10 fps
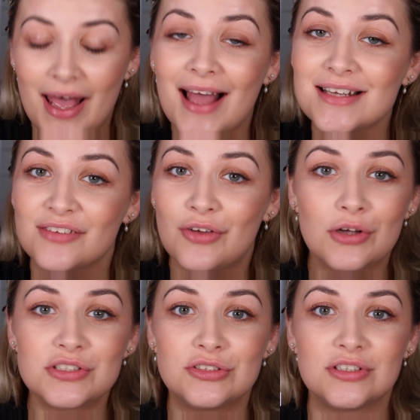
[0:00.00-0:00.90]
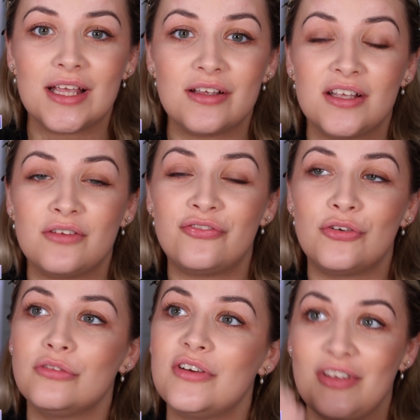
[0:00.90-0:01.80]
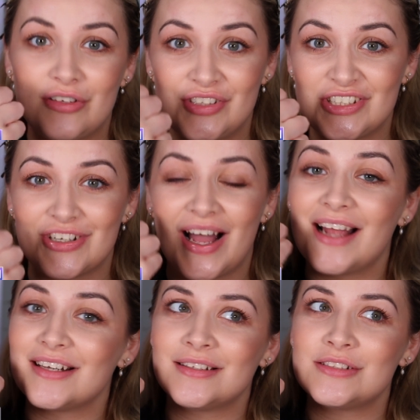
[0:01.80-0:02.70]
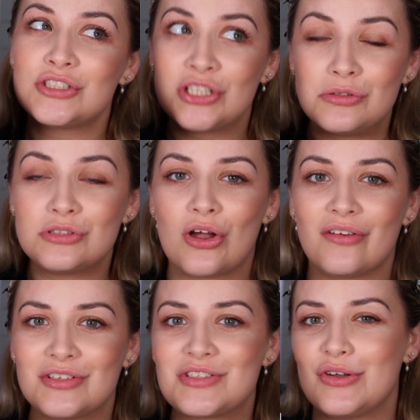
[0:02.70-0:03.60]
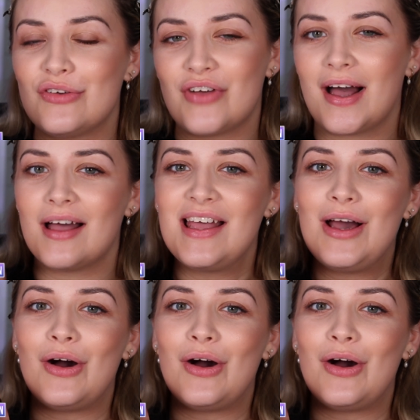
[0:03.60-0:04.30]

And I've also done a full reveal video and two tutorials so far